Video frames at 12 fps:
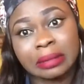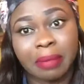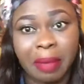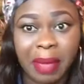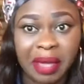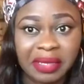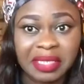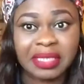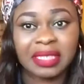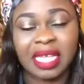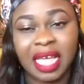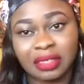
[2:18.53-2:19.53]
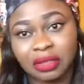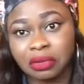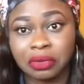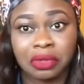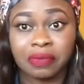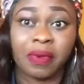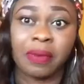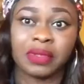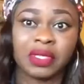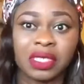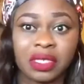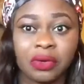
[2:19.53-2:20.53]
my marital status, if I
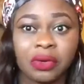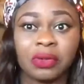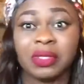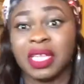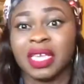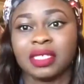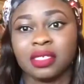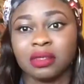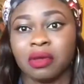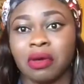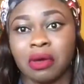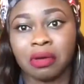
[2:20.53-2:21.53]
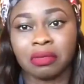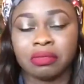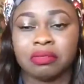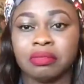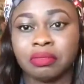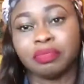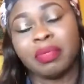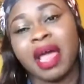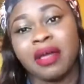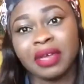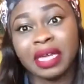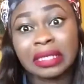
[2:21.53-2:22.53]
was single, dating or
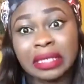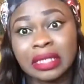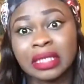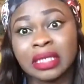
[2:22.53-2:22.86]
married,